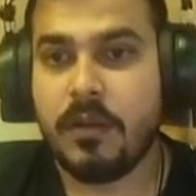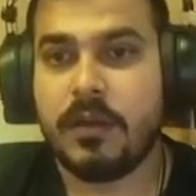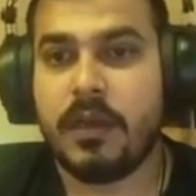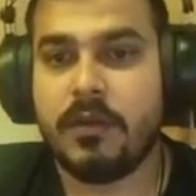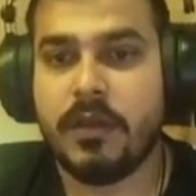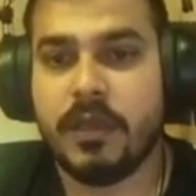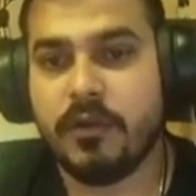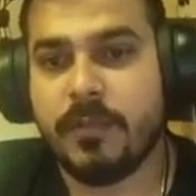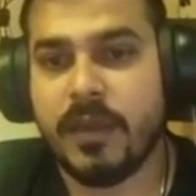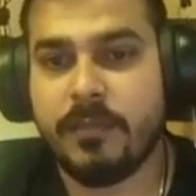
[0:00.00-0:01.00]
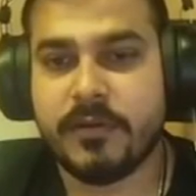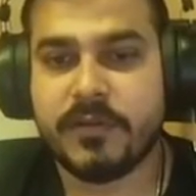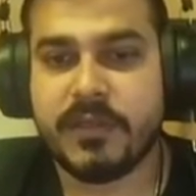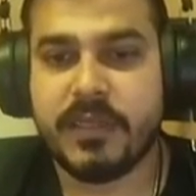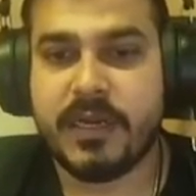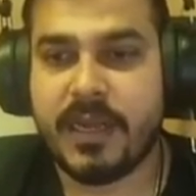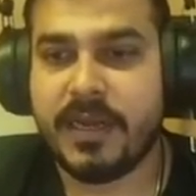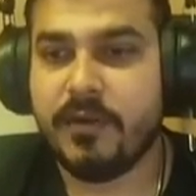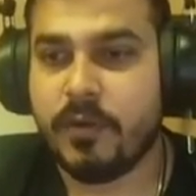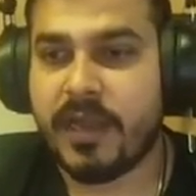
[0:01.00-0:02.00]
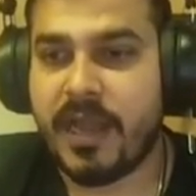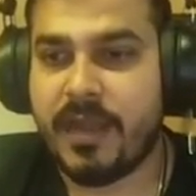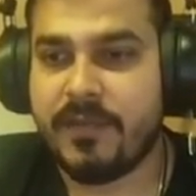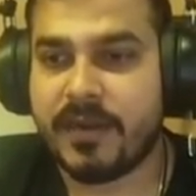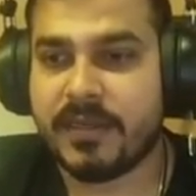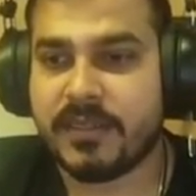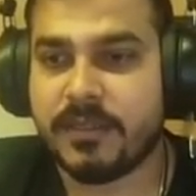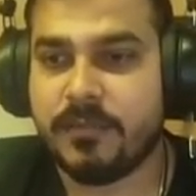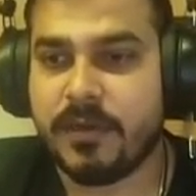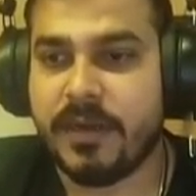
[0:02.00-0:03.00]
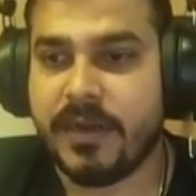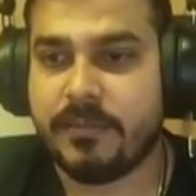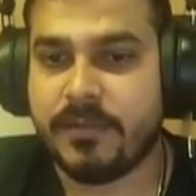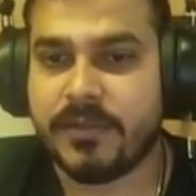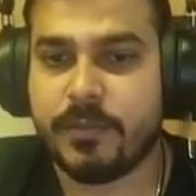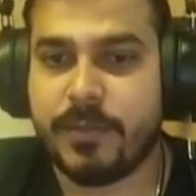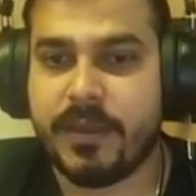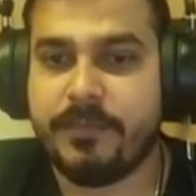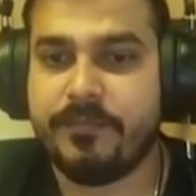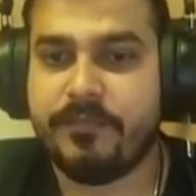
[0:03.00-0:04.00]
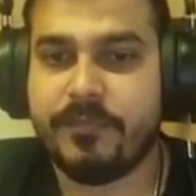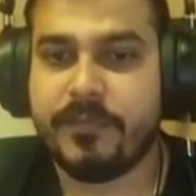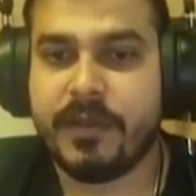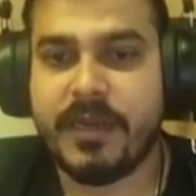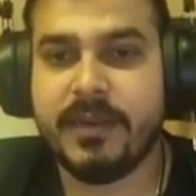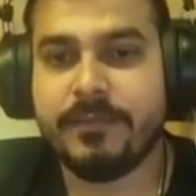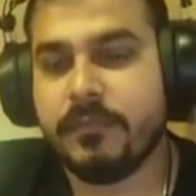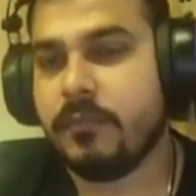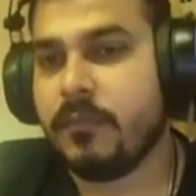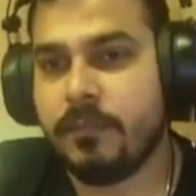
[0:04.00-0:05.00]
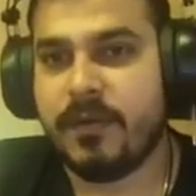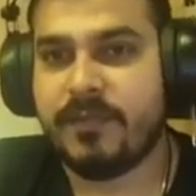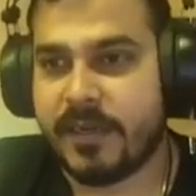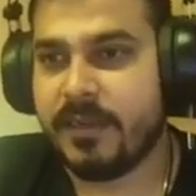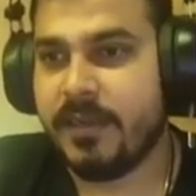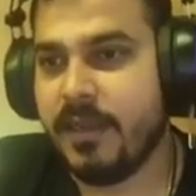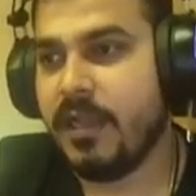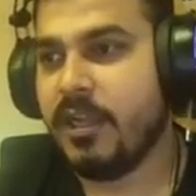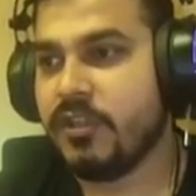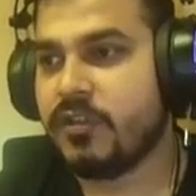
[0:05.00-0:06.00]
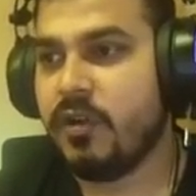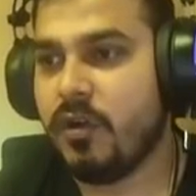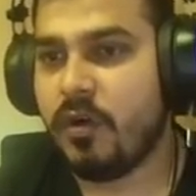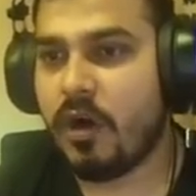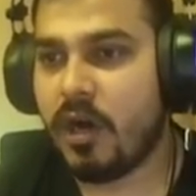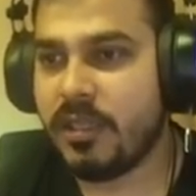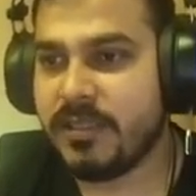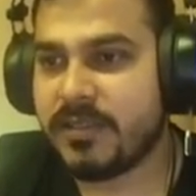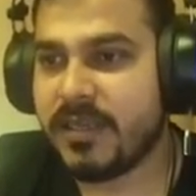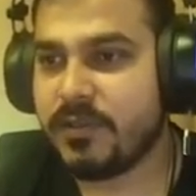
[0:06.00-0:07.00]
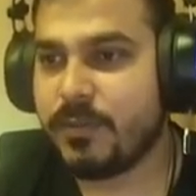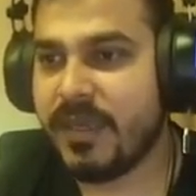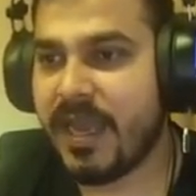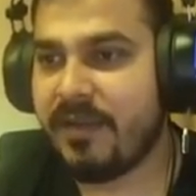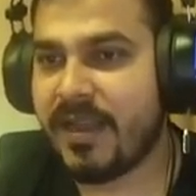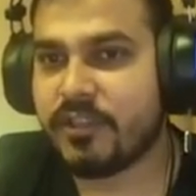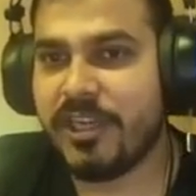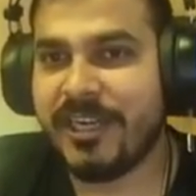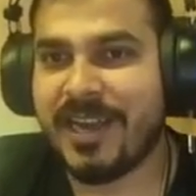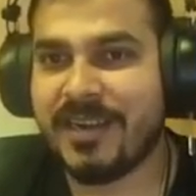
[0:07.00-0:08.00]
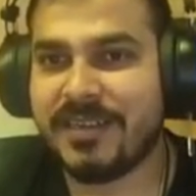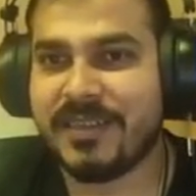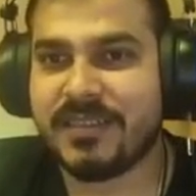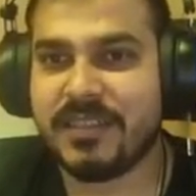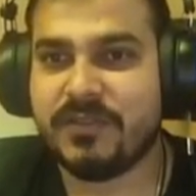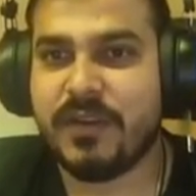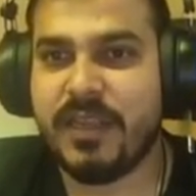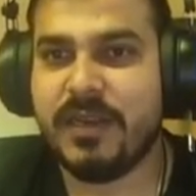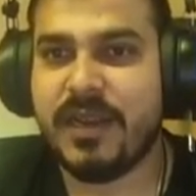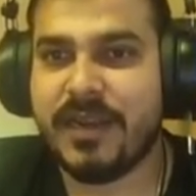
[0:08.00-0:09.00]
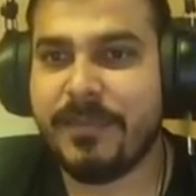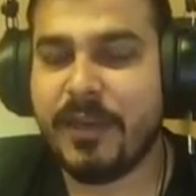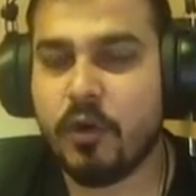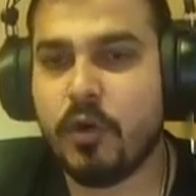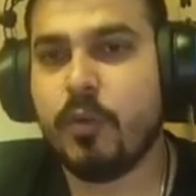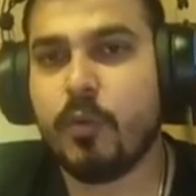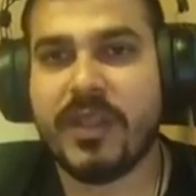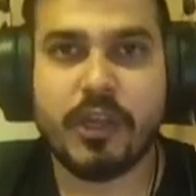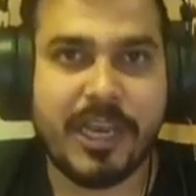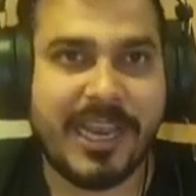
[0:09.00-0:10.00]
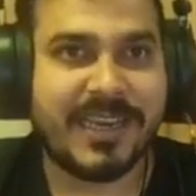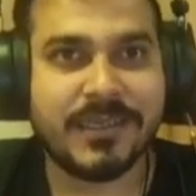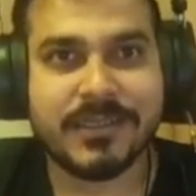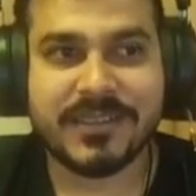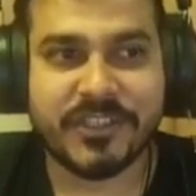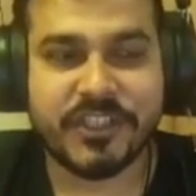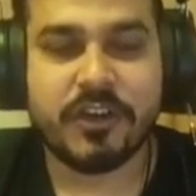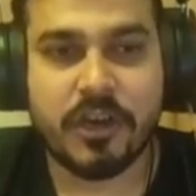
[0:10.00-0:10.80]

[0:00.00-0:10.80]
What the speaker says: now here you'll be able to see that I don't have that customer database over here, right? Perfect. So all these things we have actually done it successfully. Let me know whether you're liking this session or